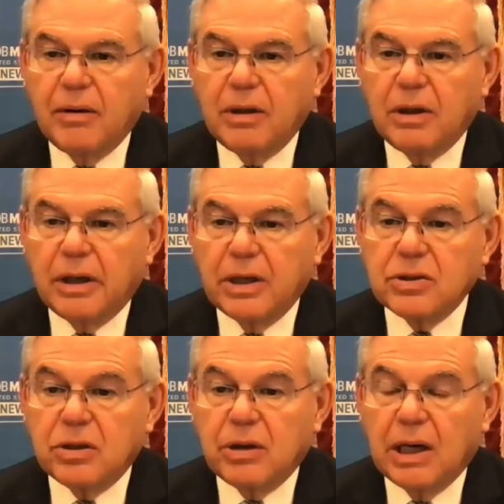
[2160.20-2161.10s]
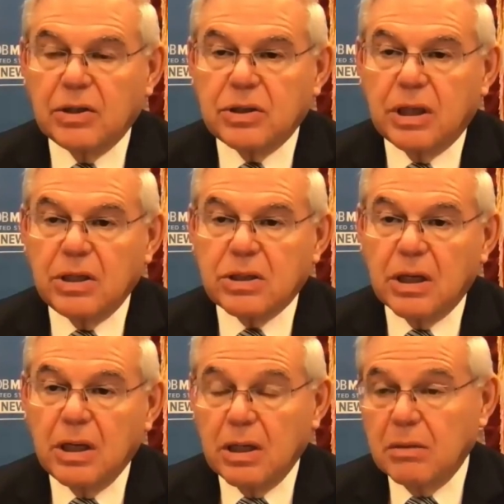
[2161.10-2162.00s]
against the United States,
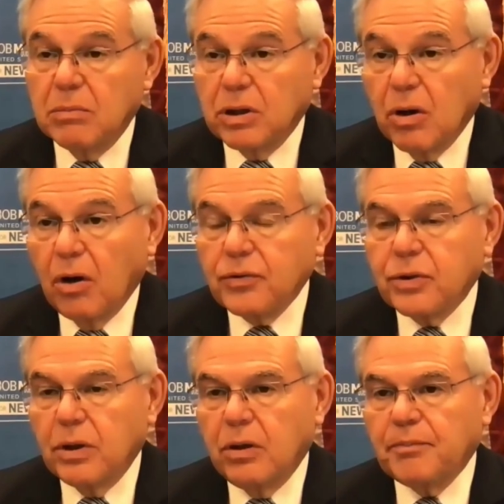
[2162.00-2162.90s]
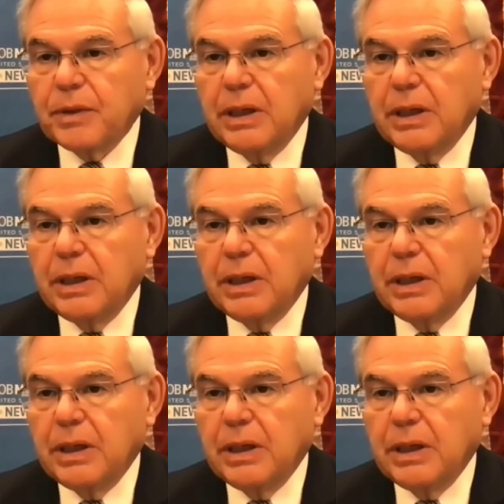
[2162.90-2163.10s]
but also